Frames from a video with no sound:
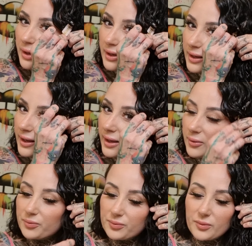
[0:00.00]
pinning it.
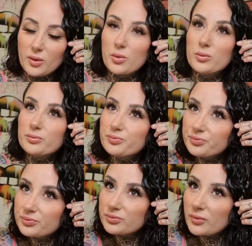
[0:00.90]
Oh.
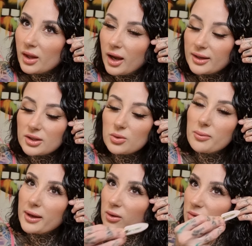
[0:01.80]
I did do
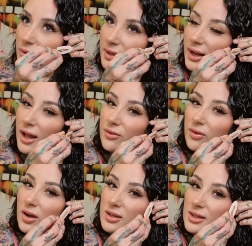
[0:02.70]
a makeup, so I did a hair
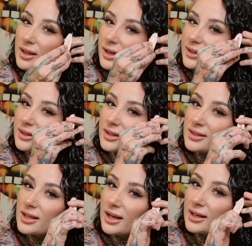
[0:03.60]
first and then I did
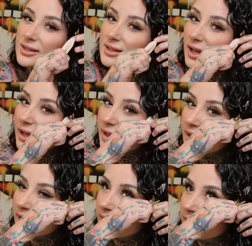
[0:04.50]
this and let it set.